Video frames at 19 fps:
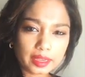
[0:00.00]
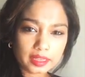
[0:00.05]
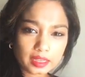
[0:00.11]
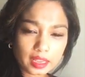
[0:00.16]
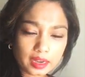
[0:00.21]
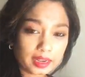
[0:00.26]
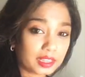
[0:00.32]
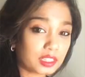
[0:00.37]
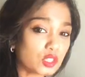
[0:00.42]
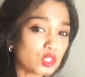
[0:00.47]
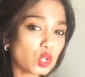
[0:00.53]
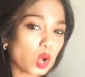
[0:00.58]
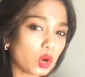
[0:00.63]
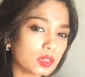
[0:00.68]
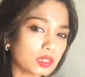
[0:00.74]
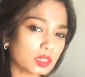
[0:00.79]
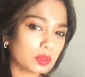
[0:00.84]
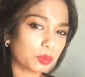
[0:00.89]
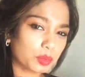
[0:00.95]

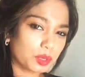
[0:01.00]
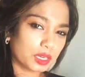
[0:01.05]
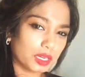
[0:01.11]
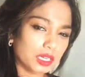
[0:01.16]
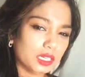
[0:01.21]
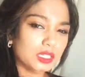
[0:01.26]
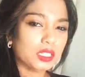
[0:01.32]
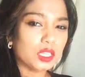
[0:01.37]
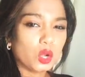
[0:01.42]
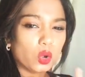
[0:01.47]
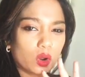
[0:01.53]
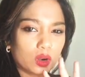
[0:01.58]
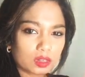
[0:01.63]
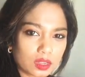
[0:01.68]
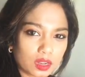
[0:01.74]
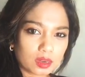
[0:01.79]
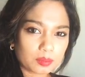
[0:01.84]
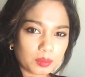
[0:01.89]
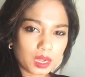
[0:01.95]
exotic breed, they all
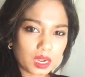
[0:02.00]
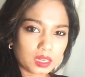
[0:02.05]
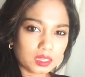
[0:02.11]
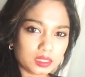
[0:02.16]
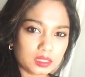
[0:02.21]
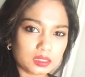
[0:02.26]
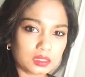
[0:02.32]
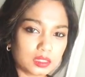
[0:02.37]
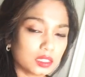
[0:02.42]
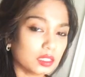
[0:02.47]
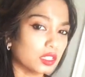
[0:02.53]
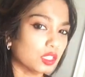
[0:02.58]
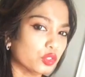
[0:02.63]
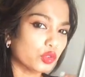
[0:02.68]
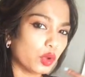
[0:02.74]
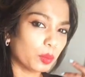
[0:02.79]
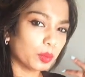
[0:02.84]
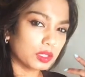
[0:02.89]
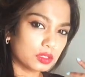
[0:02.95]
come under either
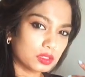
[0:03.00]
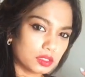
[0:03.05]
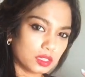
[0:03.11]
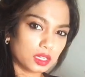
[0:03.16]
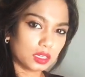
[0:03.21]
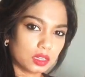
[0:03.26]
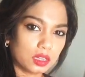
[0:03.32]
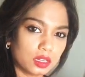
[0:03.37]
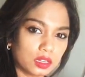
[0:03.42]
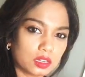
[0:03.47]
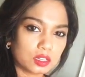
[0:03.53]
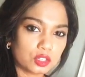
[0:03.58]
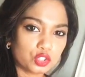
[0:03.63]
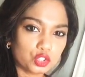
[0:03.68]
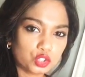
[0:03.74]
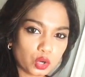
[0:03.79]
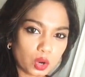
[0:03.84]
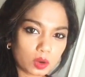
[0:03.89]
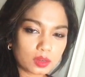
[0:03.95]
domestic
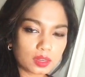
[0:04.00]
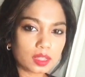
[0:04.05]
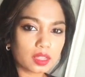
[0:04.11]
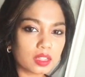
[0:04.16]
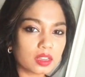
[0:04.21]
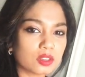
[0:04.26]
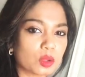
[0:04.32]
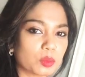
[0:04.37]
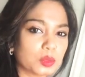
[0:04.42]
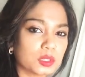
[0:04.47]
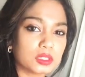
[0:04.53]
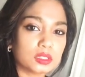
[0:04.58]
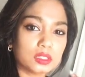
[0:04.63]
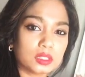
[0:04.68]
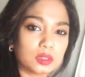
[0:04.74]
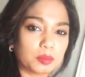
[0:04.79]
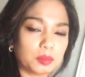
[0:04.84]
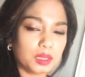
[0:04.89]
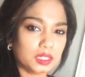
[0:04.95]
short hair,
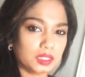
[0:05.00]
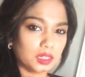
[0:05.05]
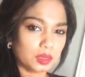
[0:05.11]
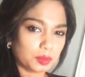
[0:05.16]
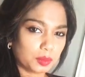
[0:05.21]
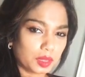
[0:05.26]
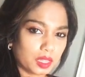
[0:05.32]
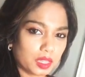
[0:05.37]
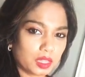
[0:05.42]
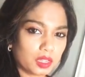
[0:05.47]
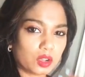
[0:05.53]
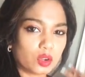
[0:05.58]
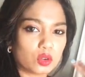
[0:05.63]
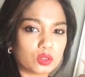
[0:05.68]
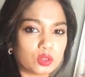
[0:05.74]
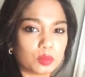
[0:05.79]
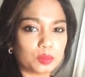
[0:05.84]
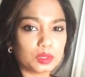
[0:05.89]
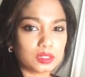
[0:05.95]
domestic medium hair, or
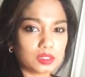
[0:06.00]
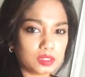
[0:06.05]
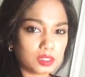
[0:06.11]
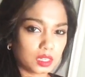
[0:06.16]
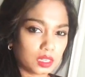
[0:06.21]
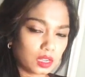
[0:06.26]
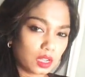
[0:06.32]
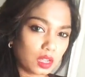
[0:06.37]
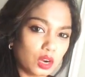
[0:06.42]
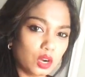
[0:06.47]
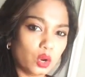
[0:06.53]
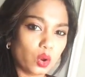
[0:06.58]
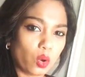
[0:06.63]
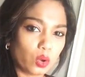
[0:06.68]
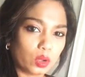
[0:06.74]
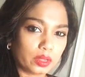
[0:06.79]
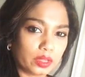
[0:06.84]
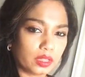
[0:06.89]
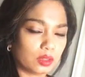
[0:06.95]
domestic
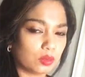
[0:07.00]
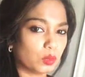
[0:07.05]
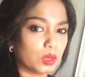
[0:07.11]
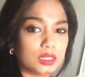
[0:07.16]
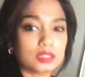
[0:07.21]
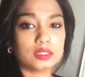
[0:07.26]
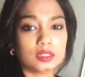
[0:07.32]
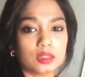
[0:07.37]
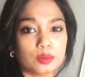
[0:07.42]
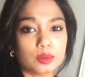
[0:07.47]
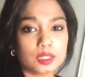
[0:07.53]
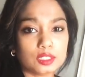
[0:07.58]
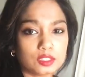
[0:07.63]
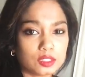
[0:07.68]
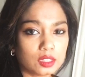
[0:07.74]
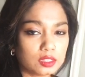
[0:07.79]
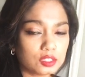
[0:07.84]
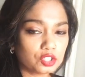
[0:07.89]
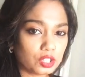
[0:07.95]
long hair once they reach
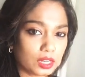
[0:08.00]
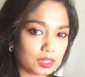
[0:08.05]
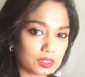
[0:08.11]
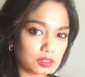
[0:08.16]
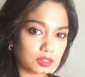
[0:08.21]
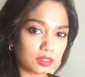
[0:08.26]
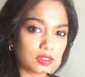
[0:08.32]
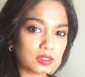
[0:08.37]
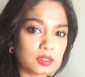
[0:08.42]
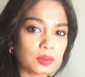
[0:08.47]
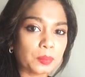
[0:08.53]
the shelters.